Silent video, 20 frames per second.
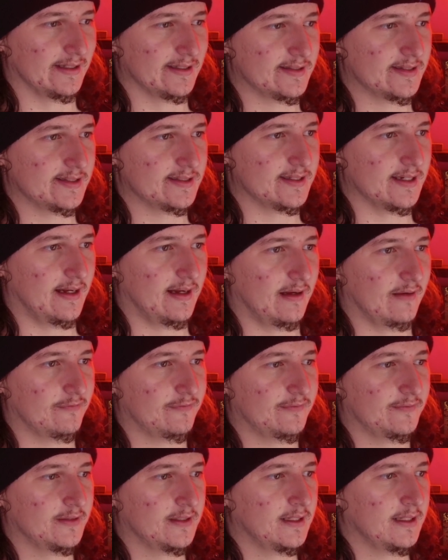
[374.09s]

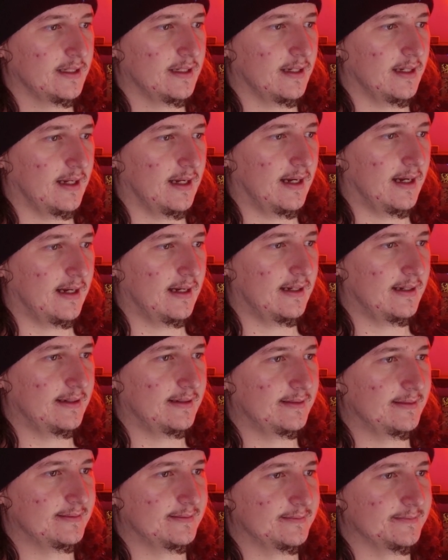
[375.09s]
stuff.
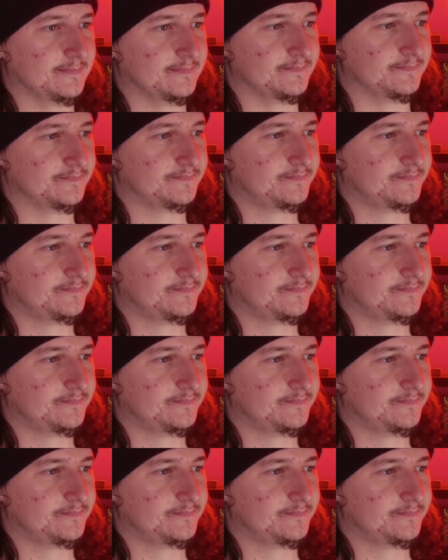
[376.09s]
Um,